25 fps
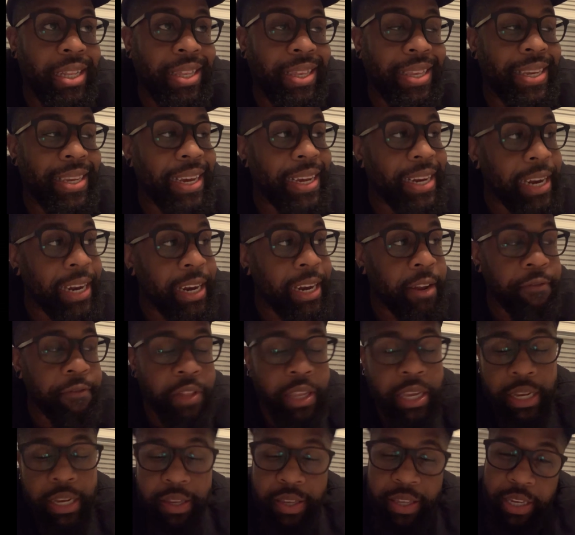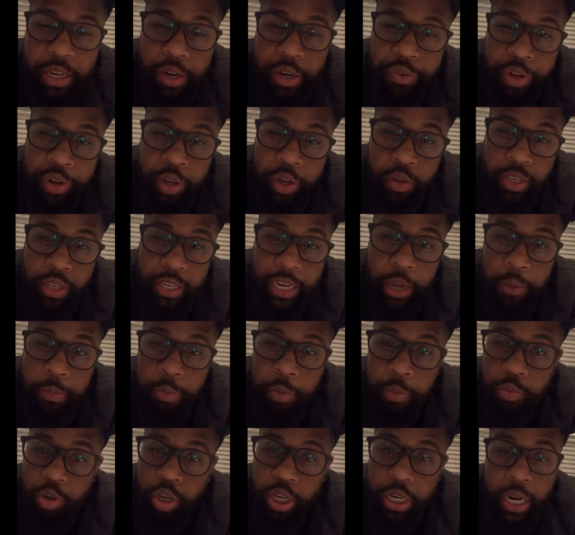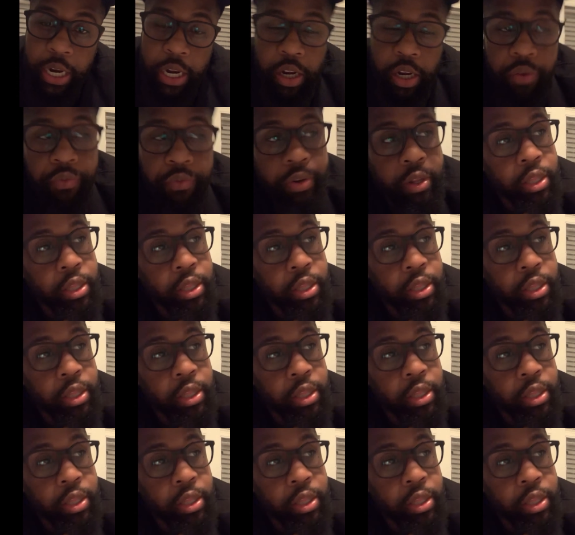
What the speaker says: Tentatively, Stereotype, I'm trying to